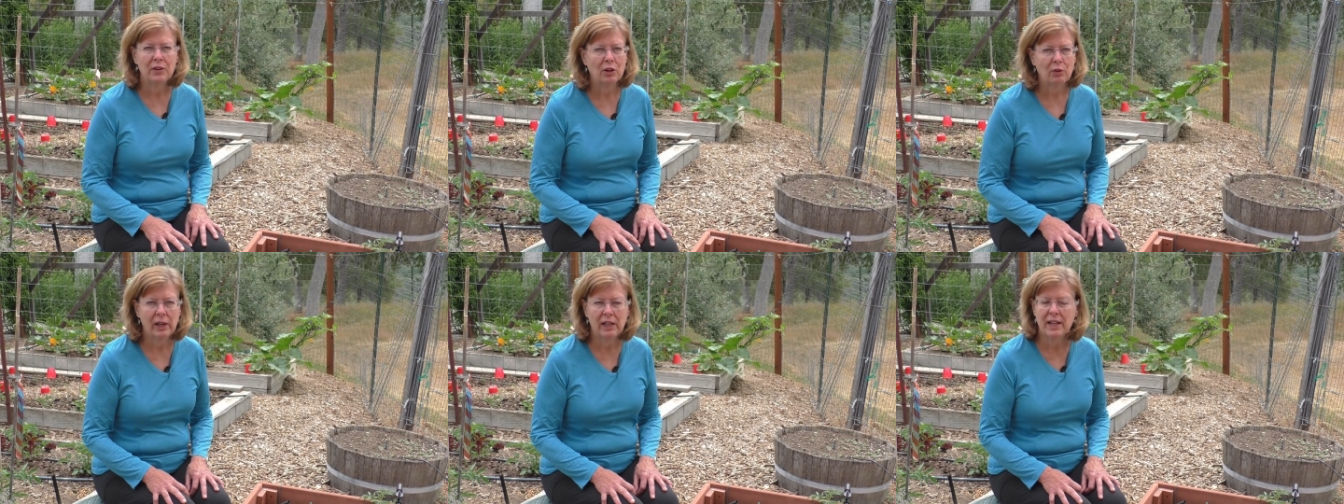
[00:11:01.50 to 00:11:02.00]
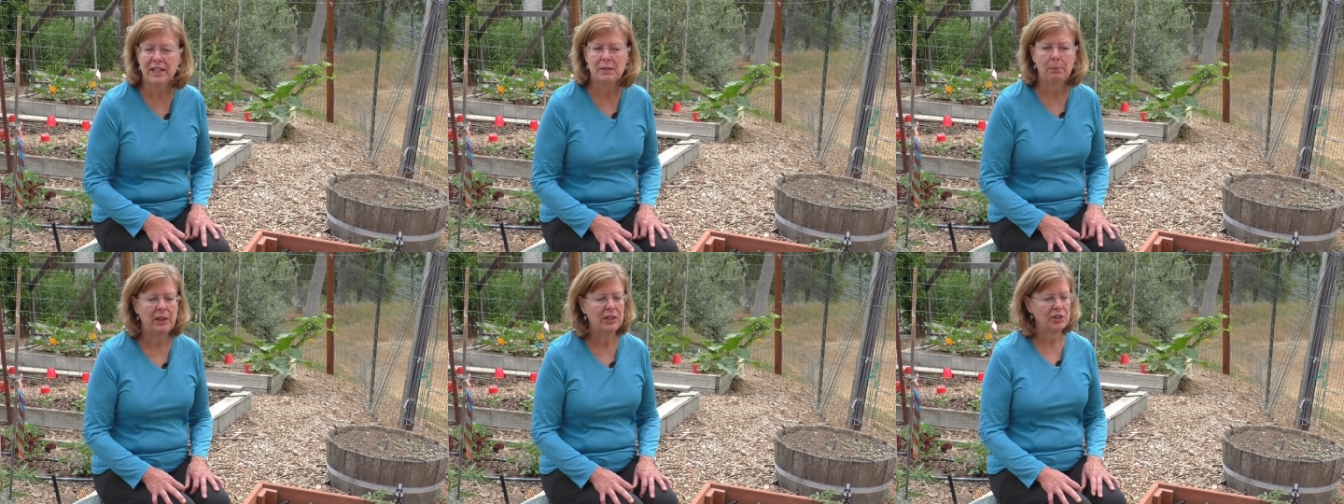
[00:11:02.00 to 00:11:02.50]
other green, like
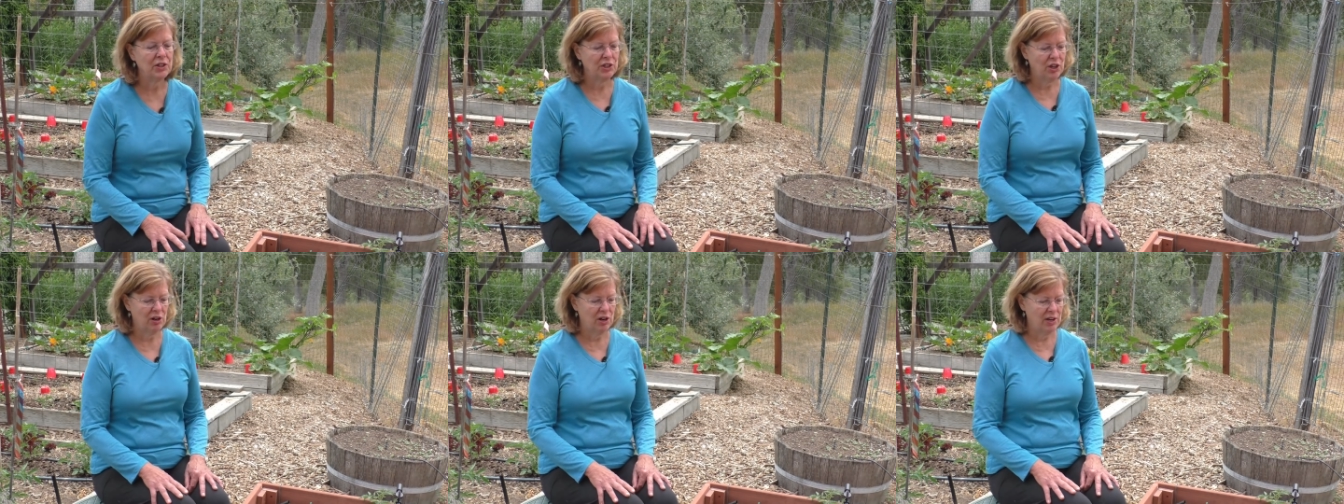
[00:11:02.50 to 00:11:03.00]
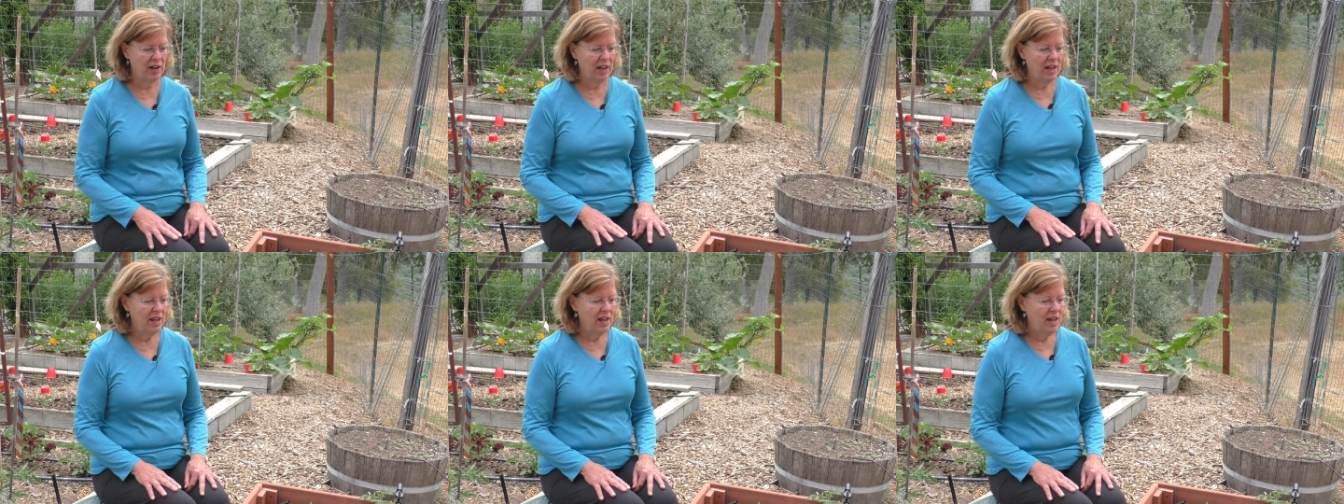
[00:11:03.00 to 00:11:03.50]
spinach or chard.
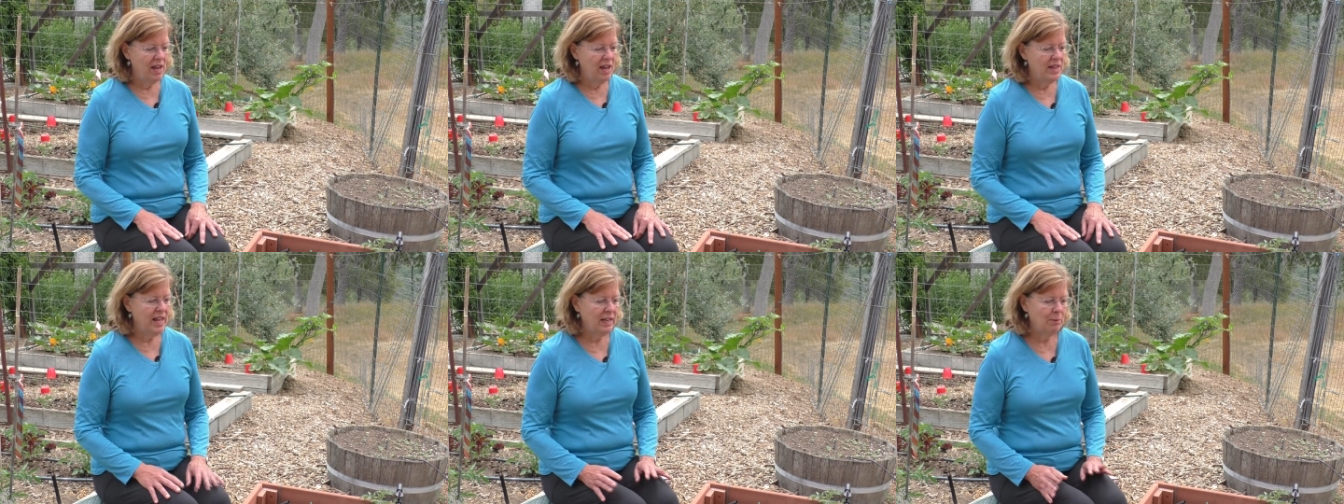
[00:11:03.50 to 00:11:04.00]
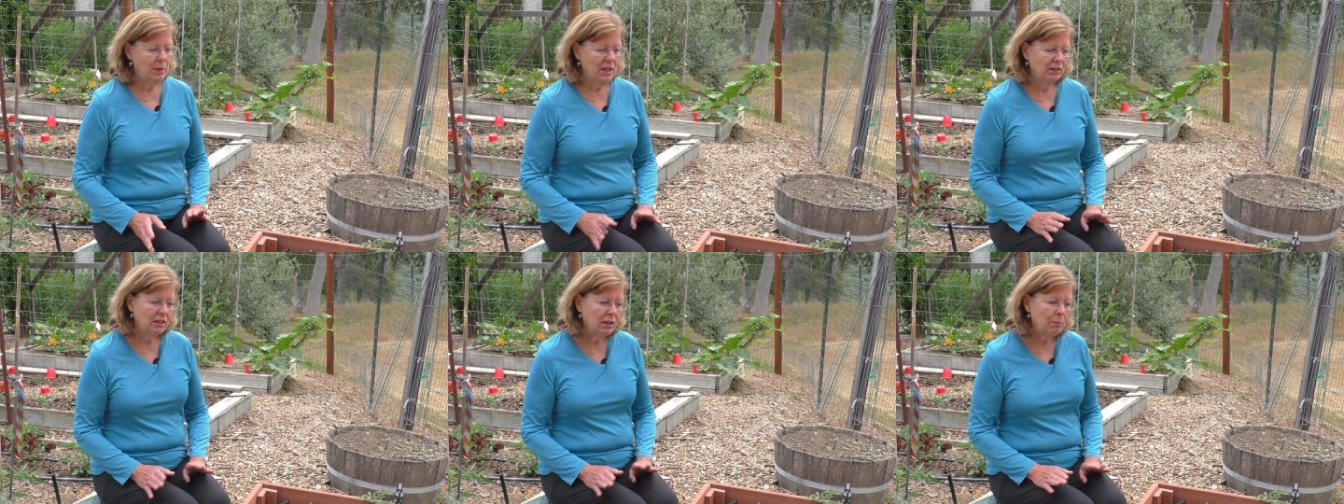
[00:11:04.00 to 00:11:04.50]
They can be
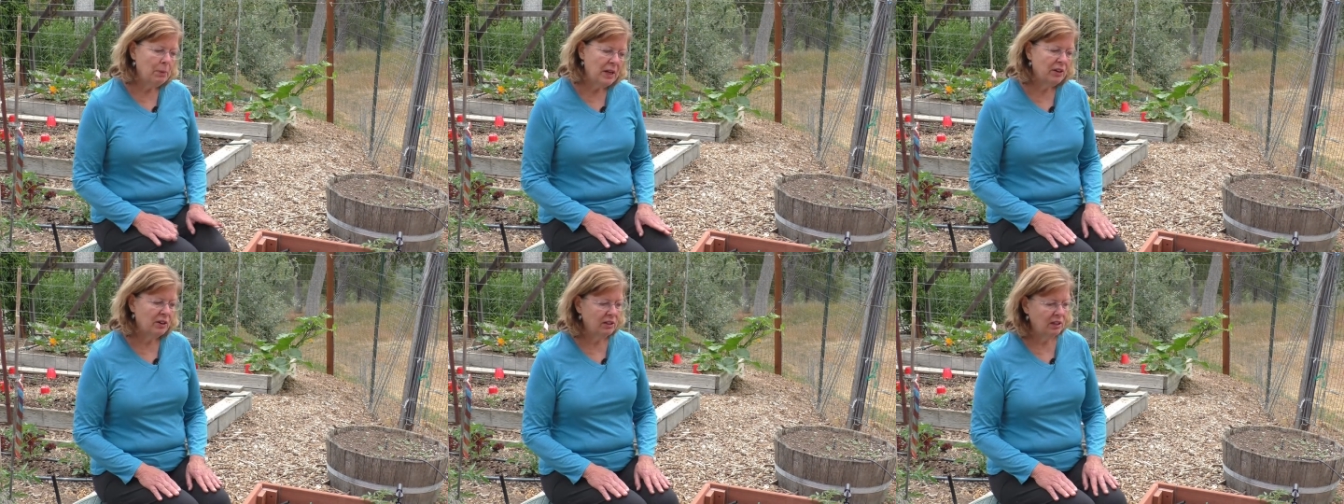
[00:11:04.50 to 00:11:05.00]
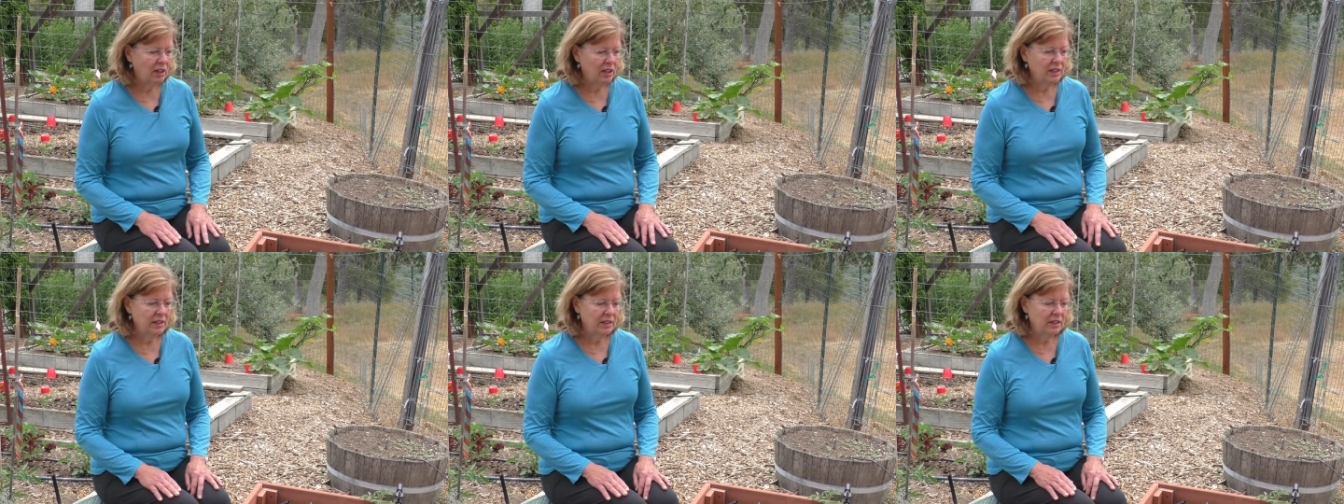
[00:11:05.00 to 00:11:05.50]
a little bitter
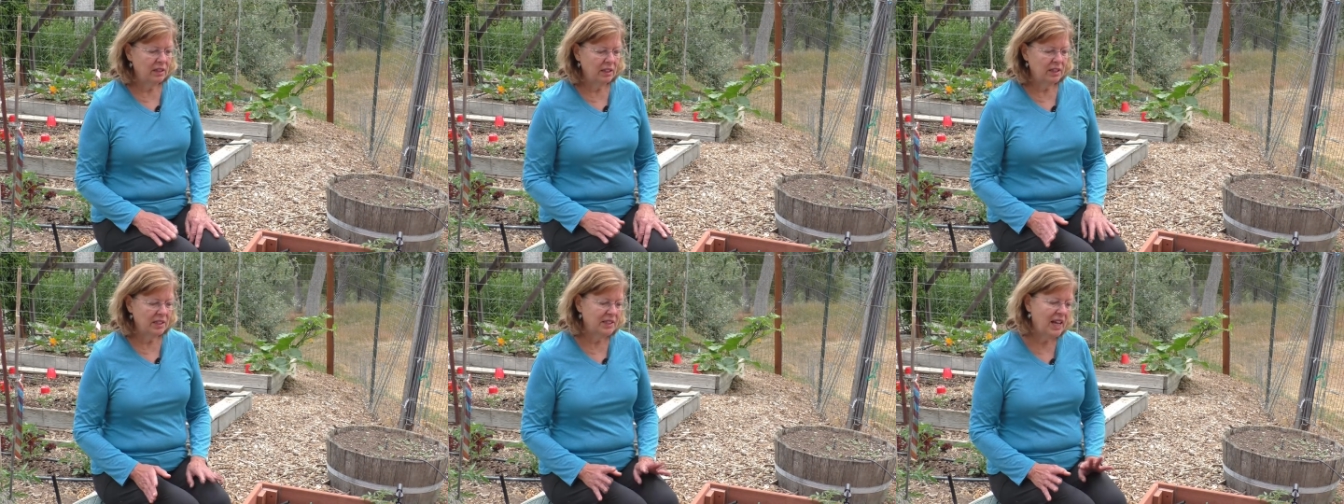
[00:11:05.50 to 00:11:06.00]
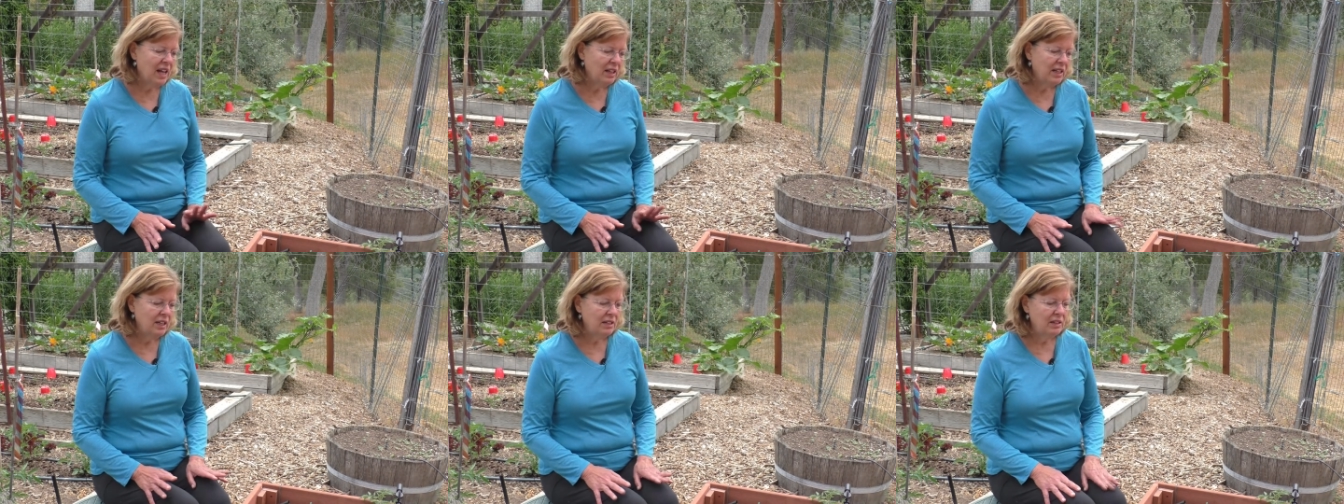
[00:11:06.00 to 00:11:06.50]
in the
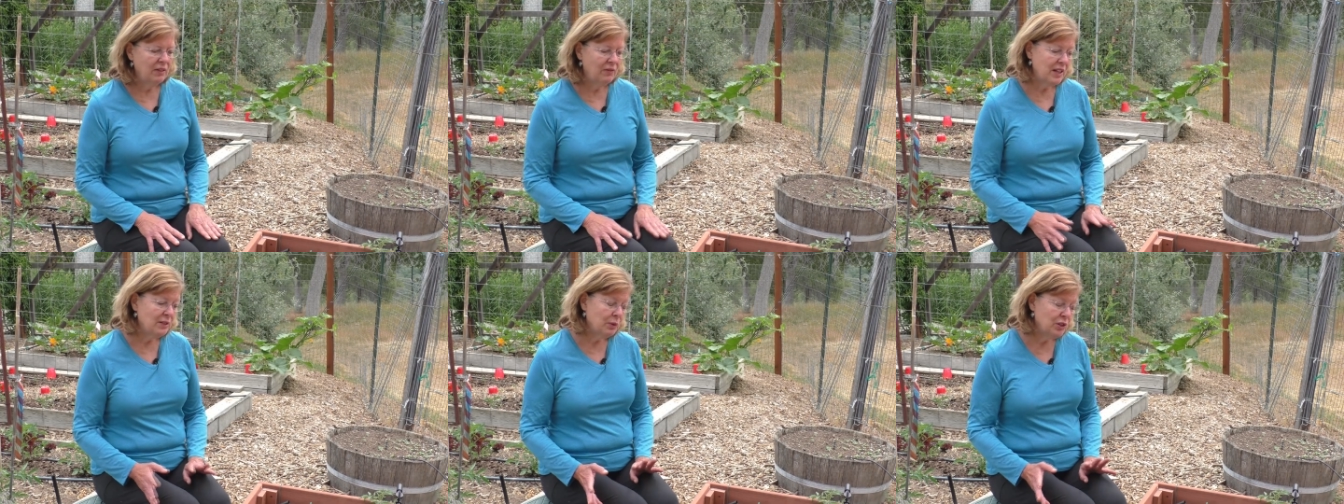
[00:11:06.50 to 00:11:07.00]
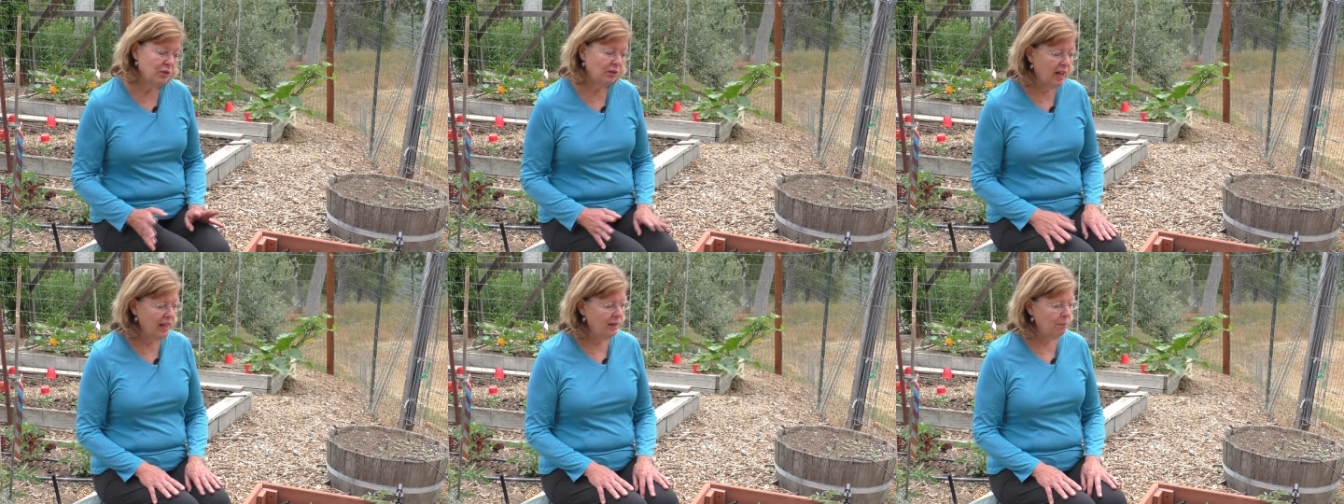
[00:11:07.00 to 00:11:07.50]
salad, if that's what you
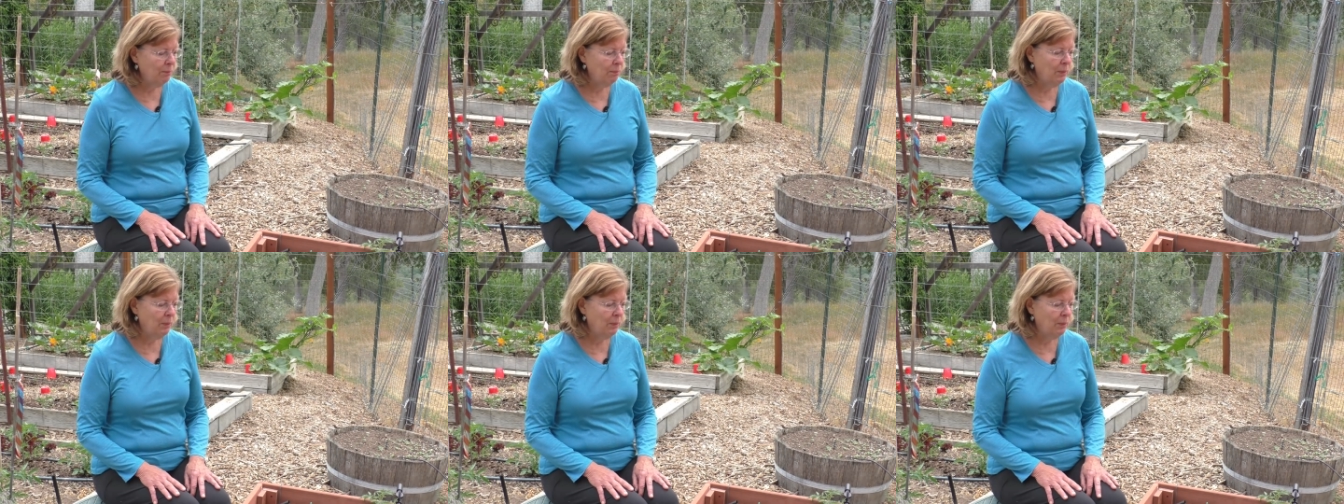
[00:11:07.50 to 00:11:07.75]
like,